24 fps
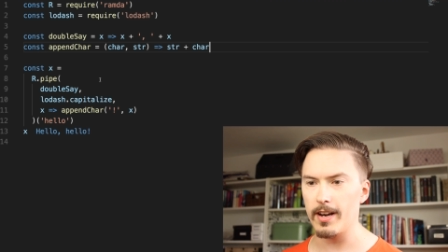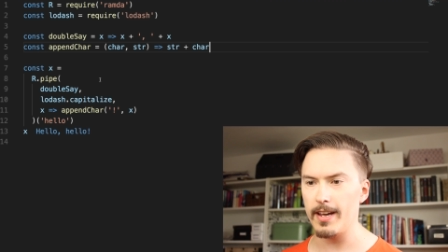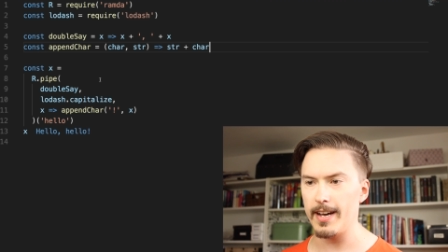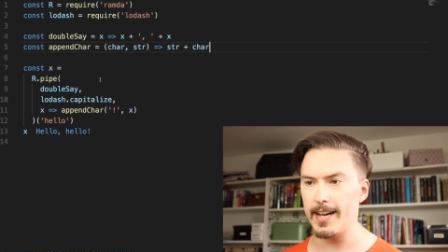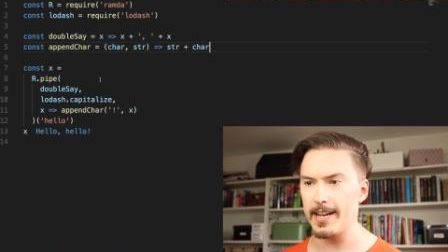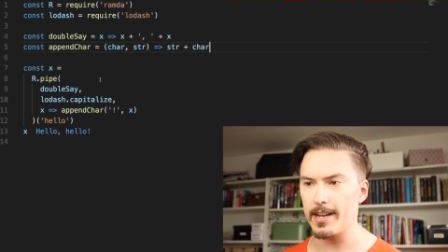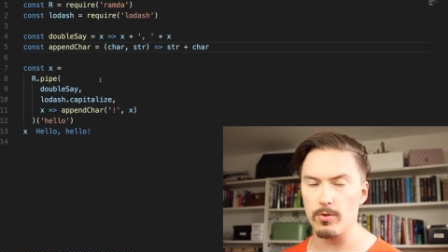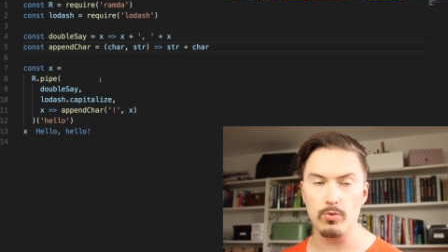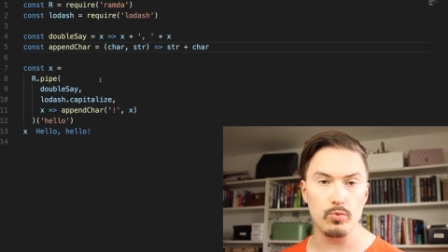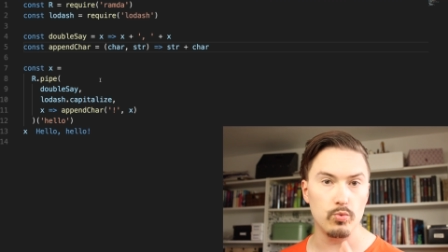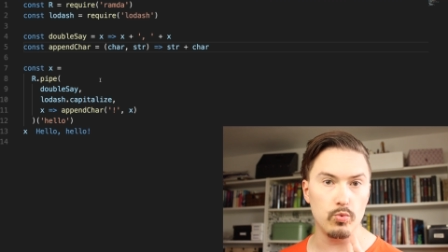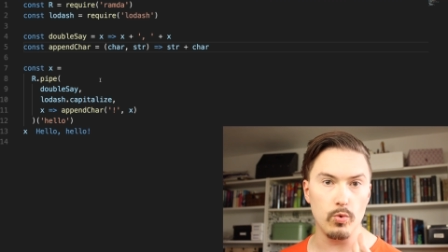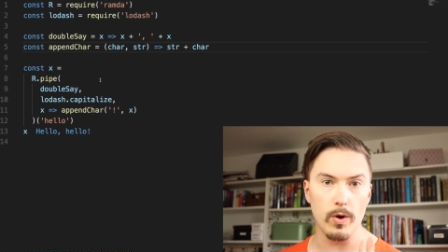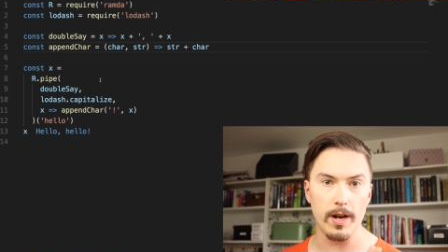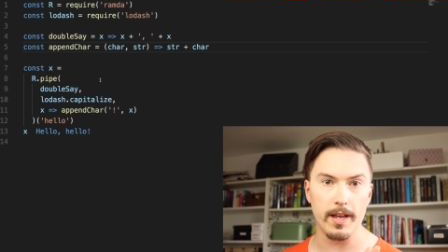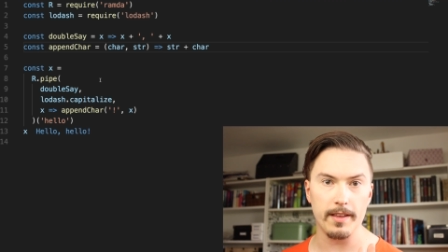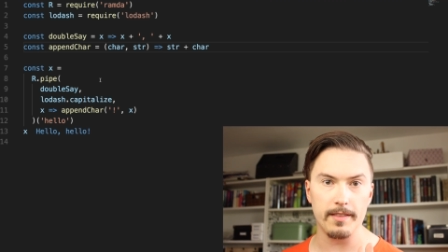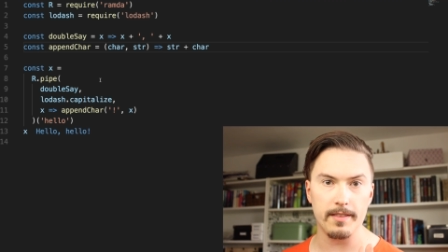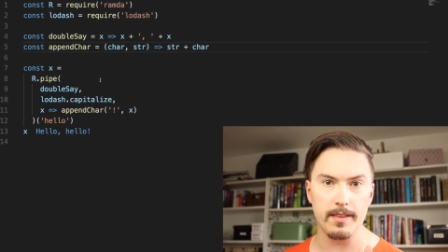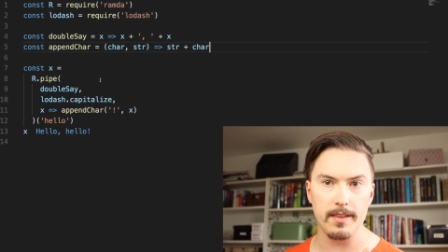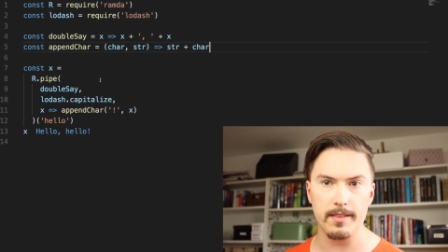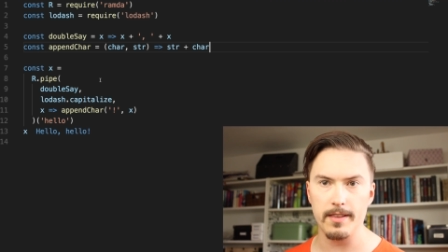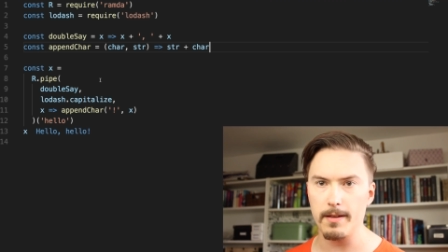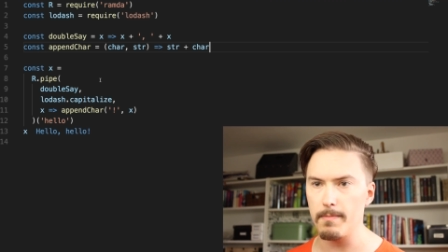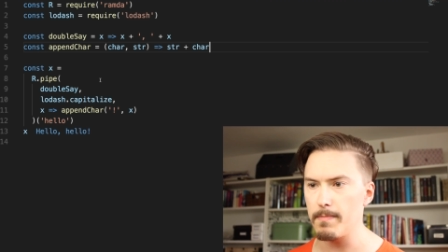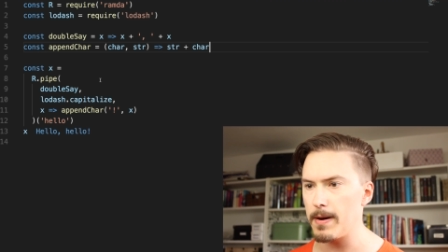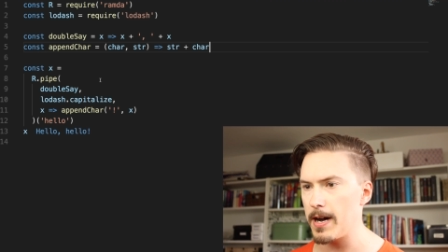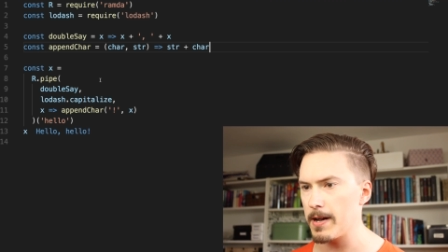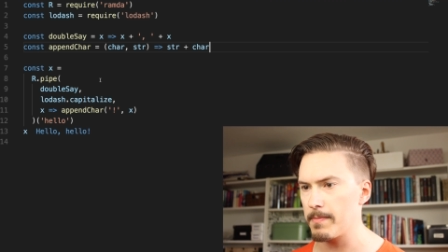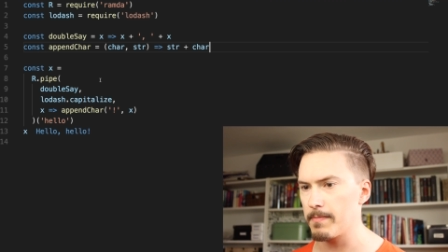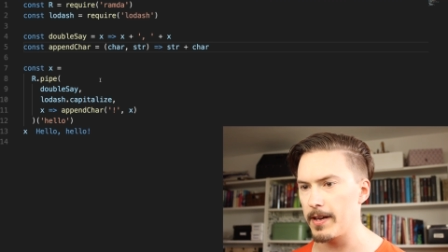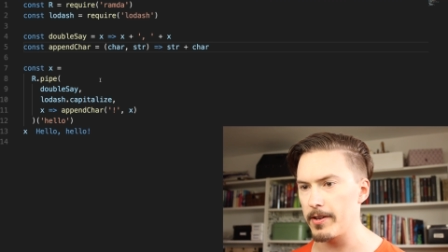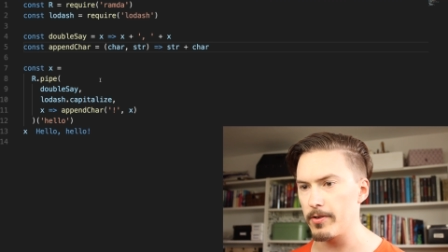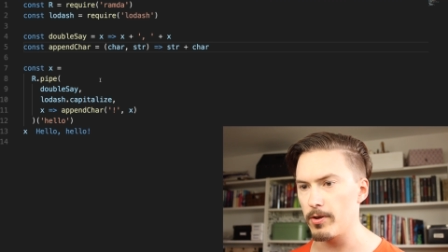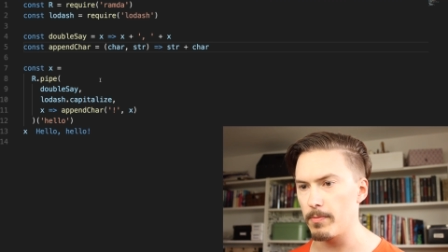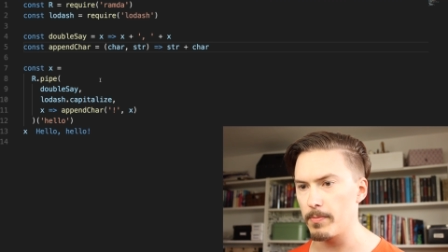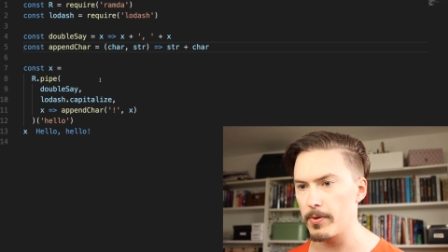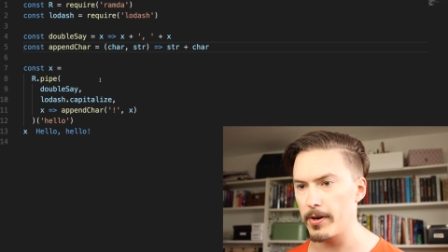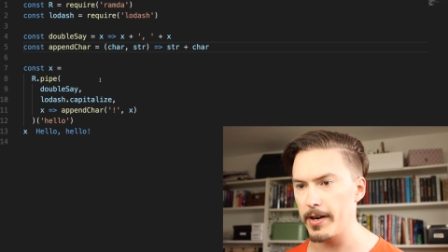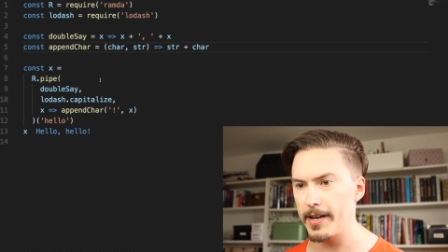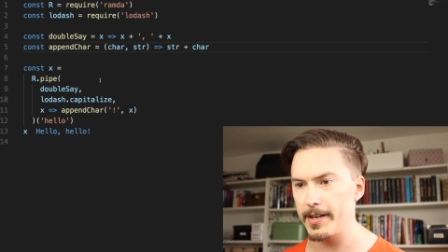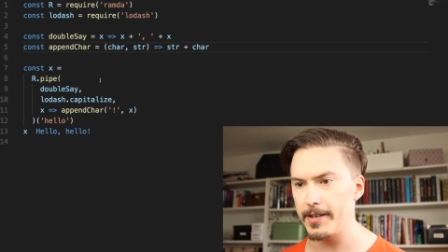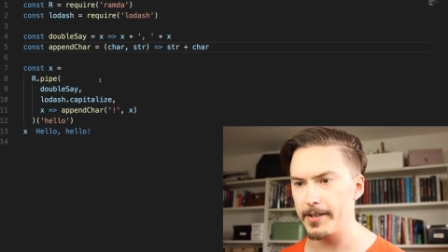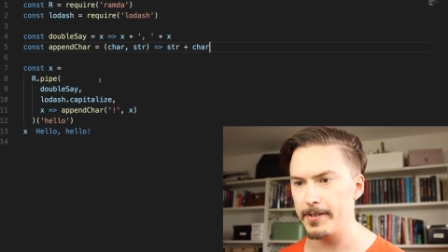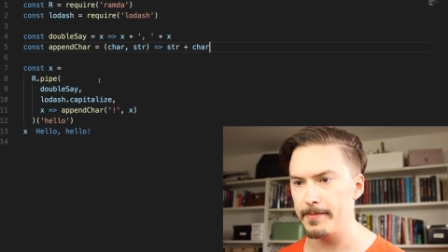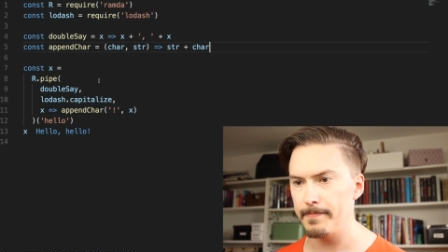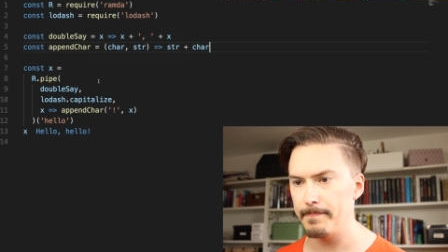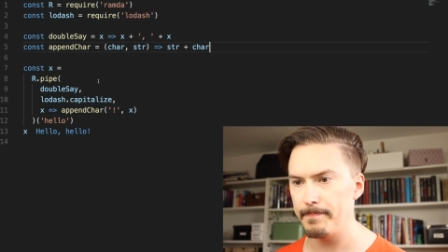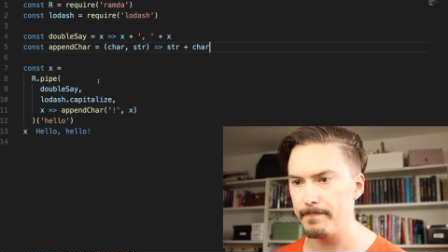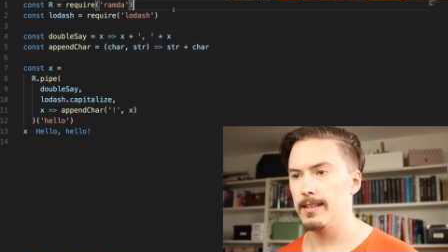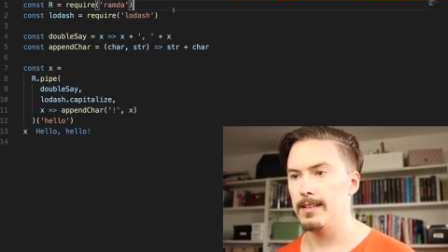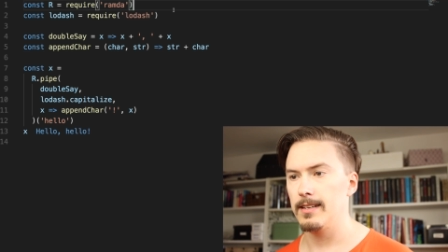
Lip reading: like with the pipeline operator.